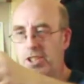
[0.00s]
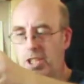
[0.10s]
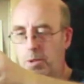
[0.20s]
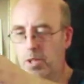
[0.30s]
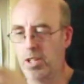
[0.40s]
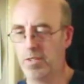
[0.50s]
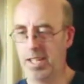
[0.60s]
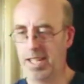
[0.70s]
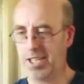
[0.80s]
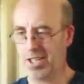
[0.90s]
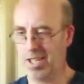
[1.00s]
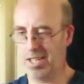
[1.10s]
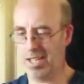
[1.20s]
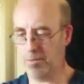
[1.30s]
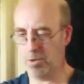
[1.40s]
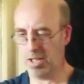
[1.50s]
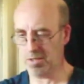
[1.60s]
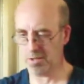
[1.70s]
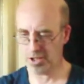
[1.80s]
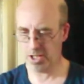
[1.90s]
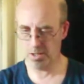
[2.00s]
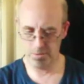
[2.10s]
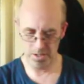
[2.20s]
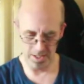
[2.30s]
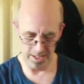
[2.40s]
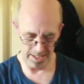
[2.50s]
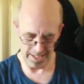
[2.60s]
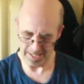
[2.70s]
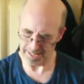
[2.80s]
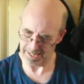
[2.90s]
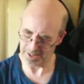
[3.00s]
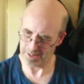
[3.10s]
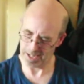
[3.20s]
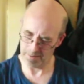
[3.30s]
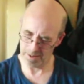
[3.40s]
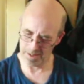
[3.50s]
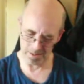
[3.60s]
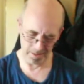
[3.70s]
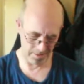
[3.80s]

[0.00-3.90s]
So yeah, that's another one. So that's that one.